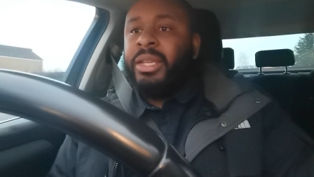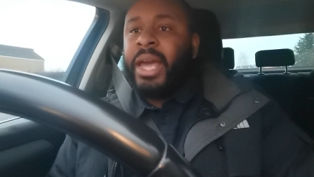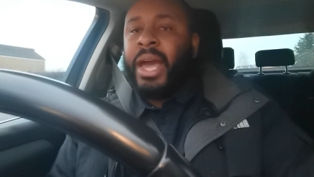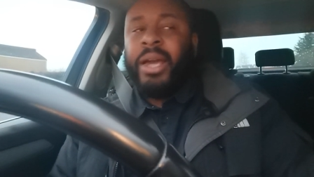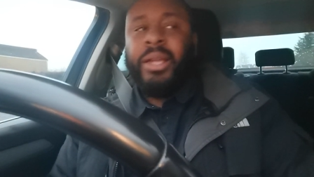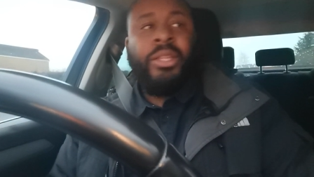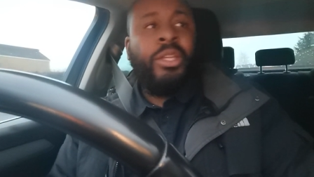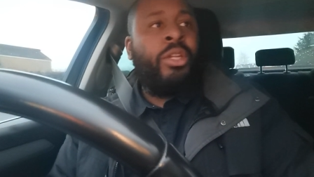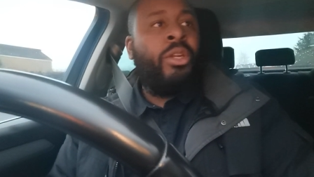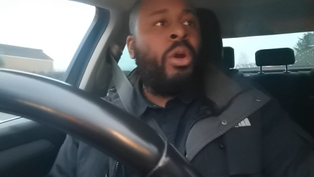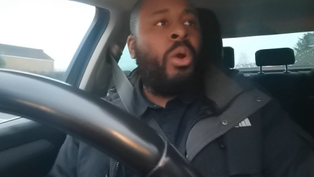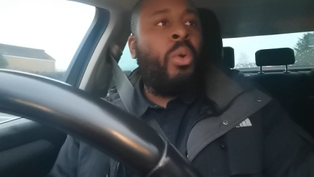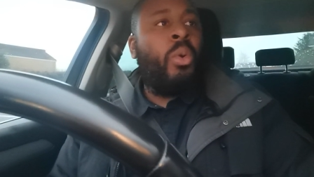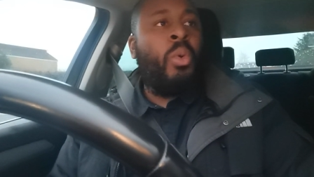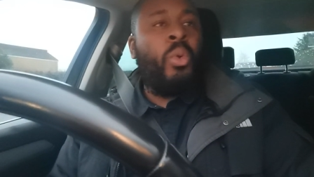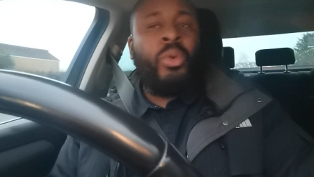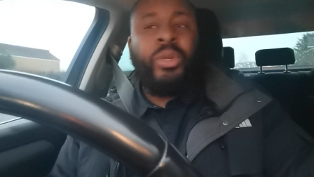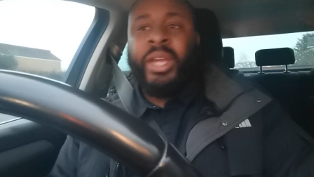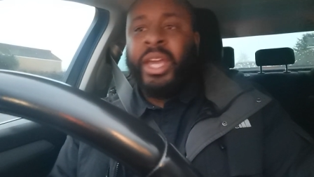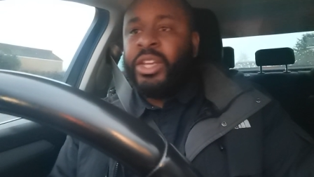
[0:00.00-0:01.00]
that you know
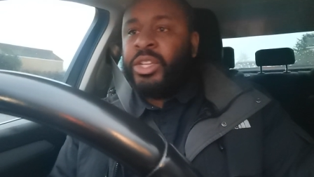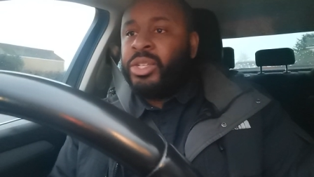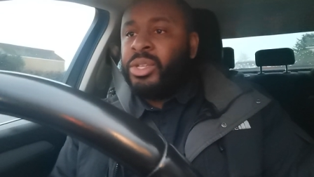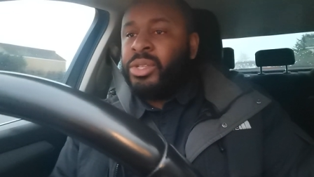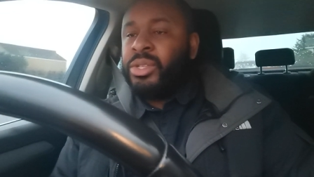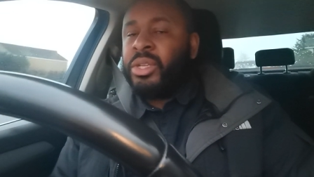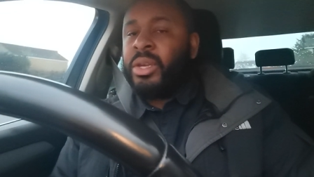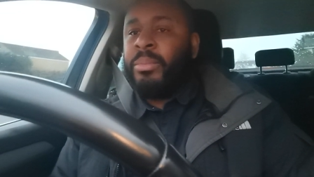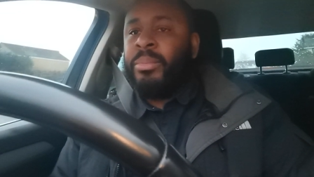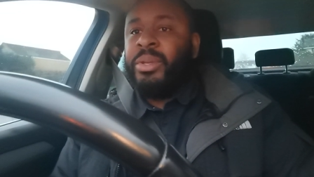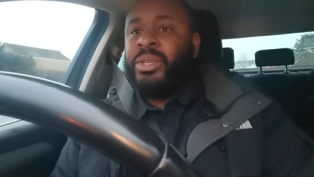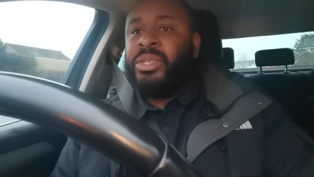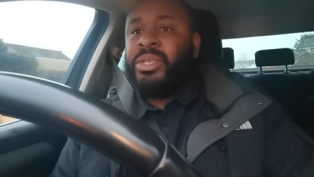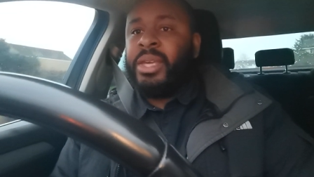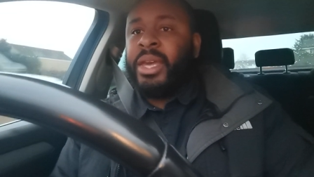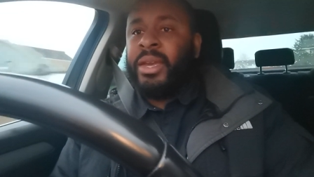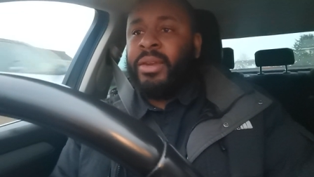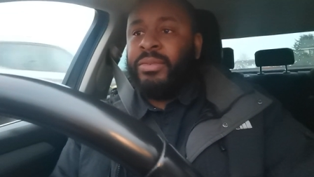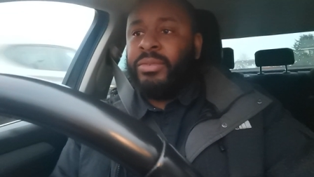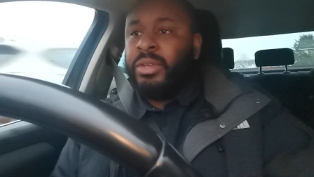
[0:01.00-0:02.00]
all nations can be
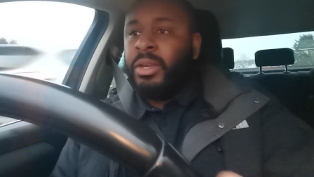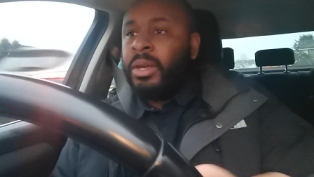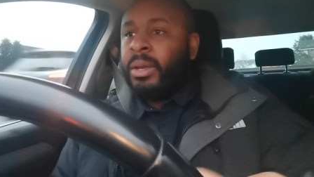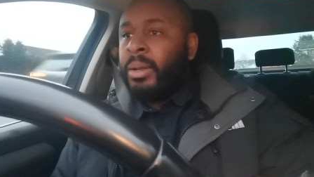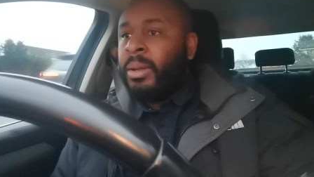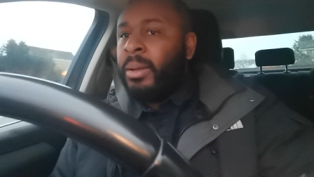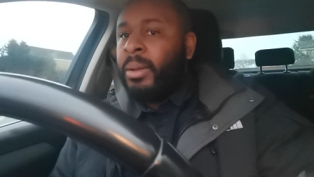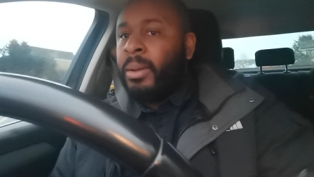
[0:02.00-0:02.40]
saved.